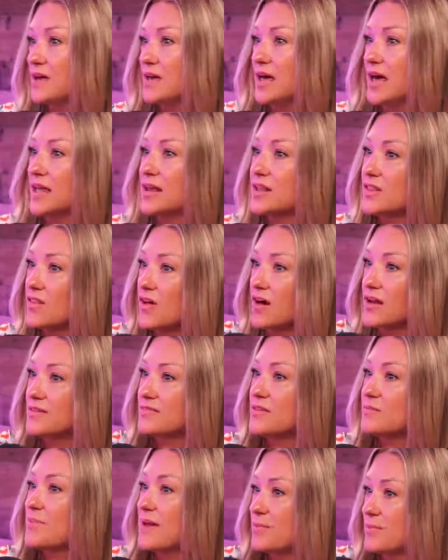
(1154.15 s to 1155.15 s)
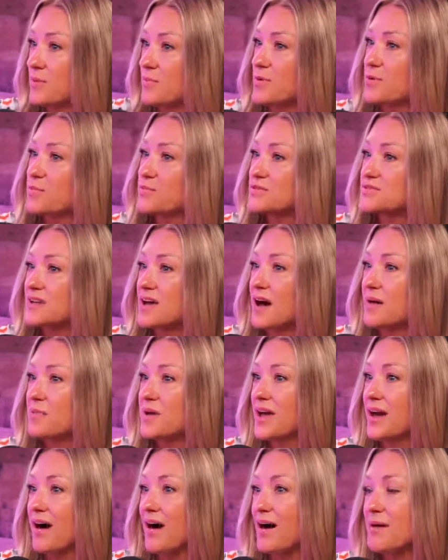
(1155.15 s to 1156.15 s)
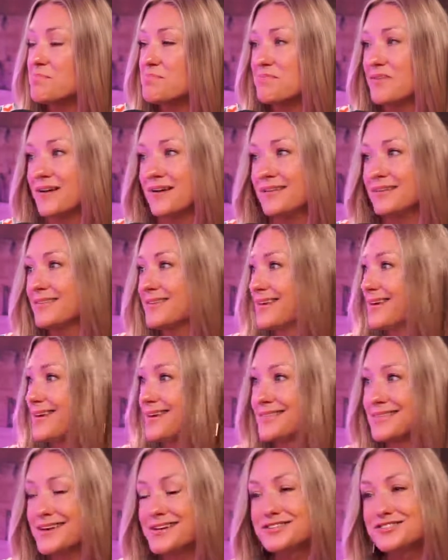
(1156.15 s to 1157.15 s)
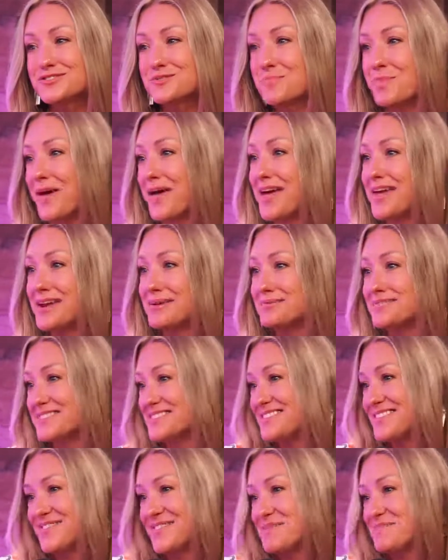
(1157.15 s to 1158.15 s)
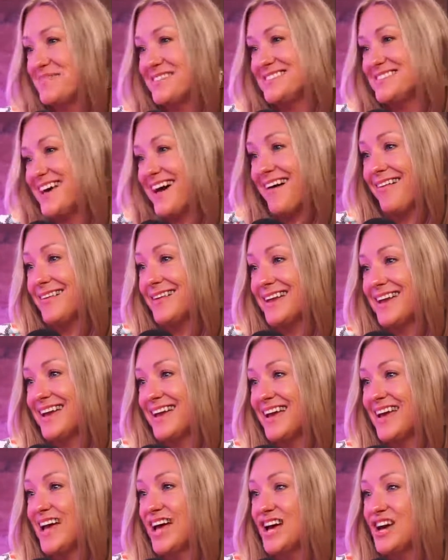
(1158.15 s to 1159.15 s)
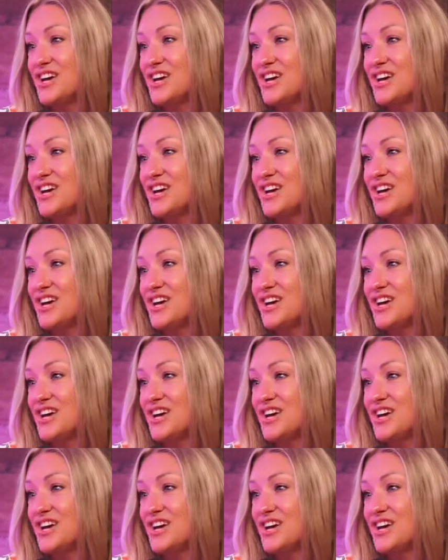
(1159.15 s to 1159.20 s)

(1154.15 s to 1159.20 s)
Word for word: and a lot of the baby boomers coming up, they they spent. It was a different mentality.